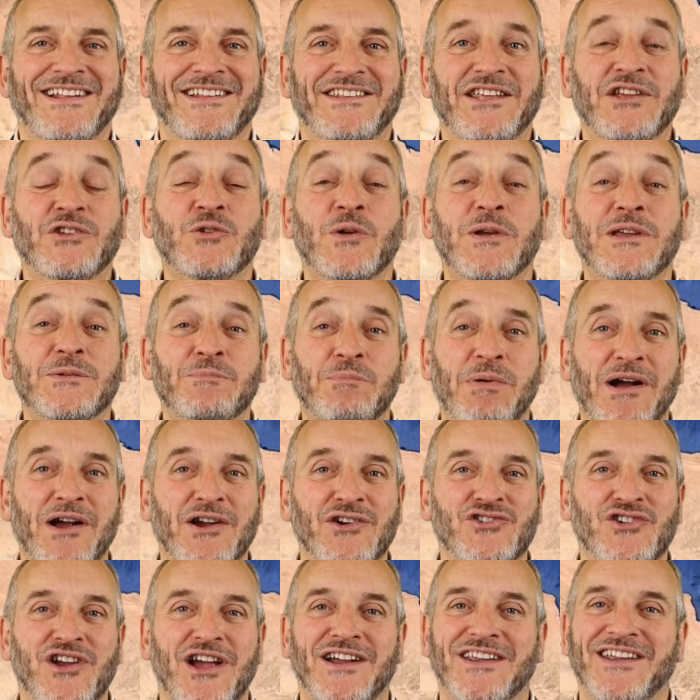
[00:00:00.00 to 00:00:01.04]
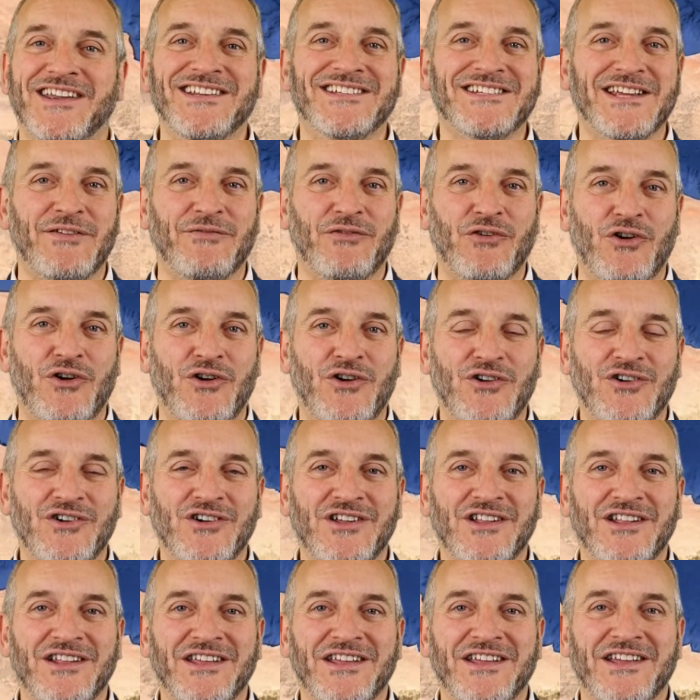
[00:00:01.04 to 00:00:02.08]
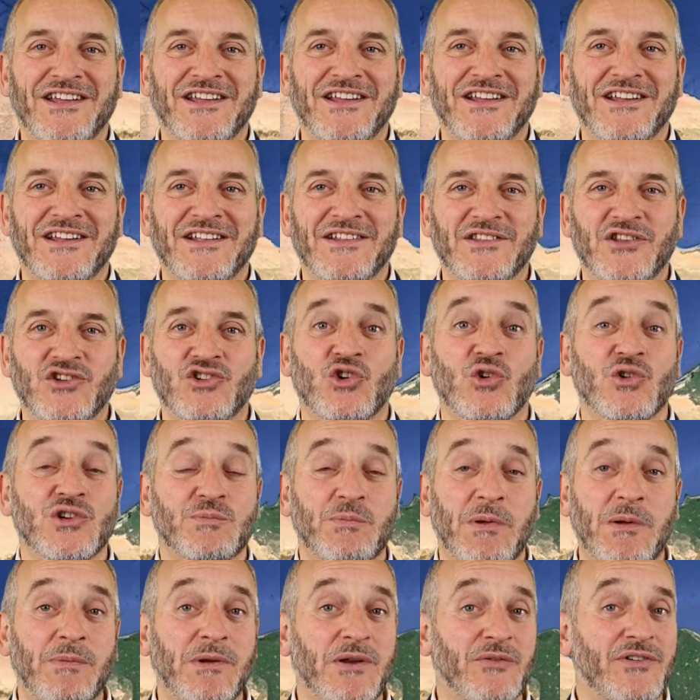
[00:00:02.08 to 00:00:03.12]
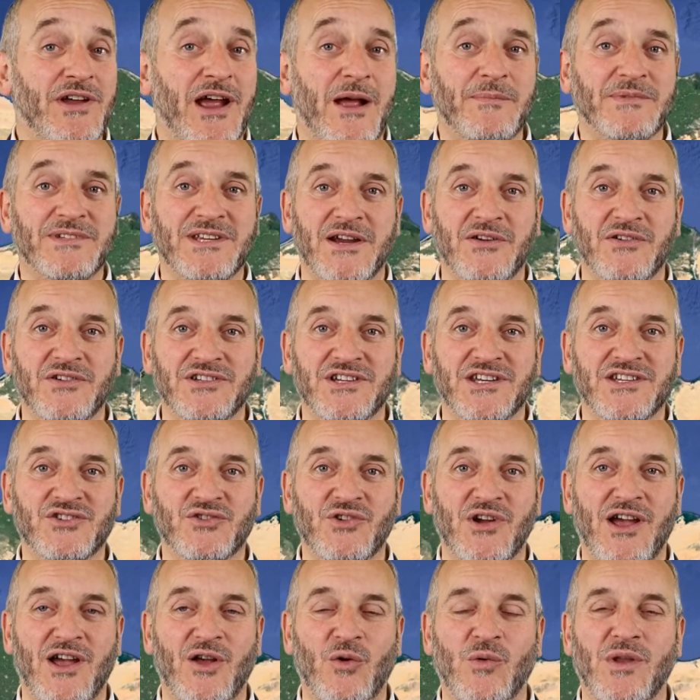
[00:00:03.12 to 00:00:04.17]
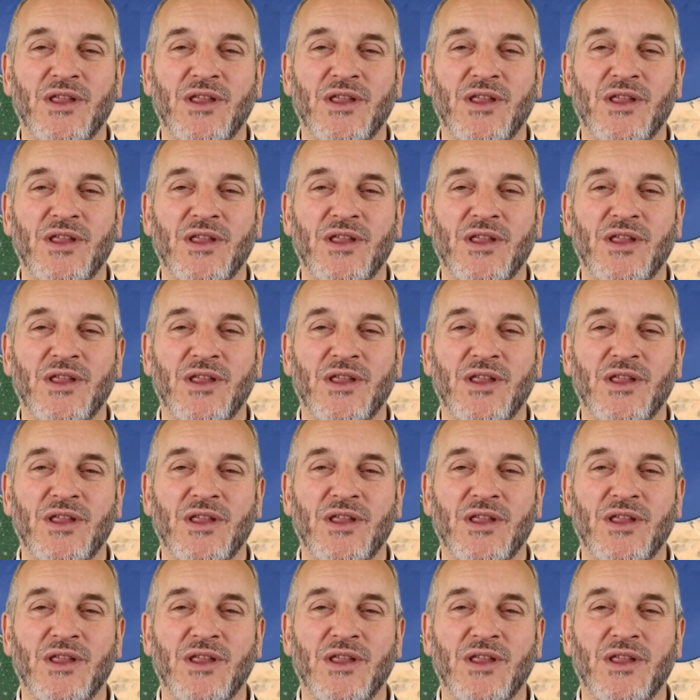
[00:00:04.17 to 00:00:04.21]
This week's Parsha Ki Tavo, the Jewish people have come to Eretz Yisrael.